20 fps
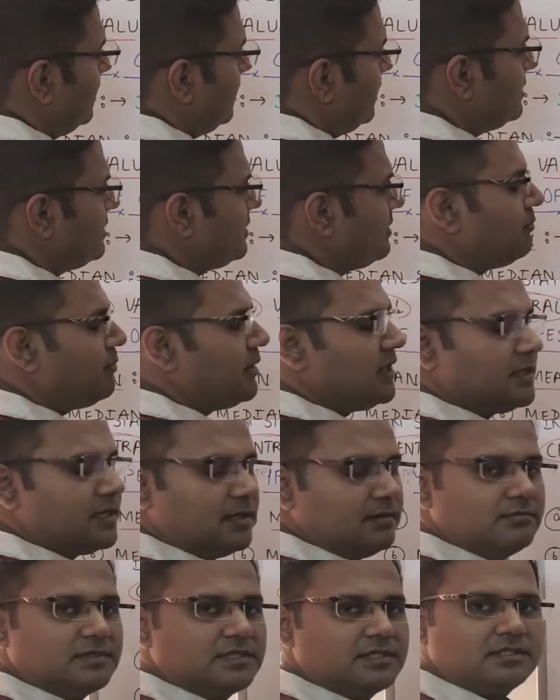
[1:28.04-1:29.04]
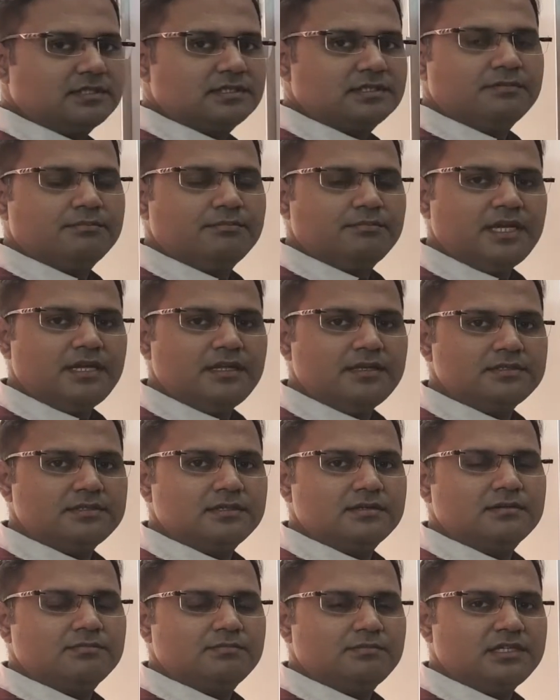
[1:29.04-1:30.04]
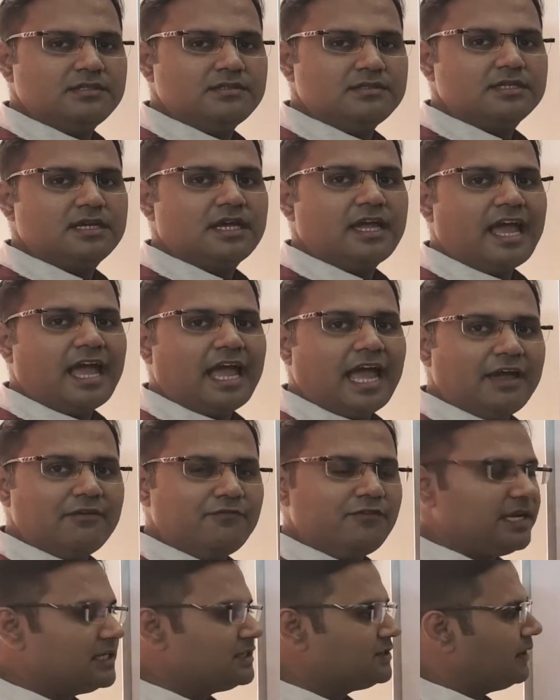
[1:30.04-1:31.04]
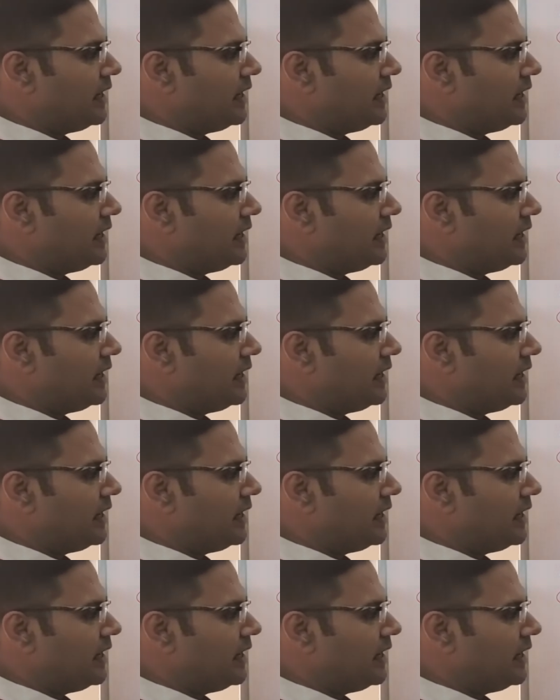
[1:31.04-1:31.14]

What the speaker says: In simple terms, mean means average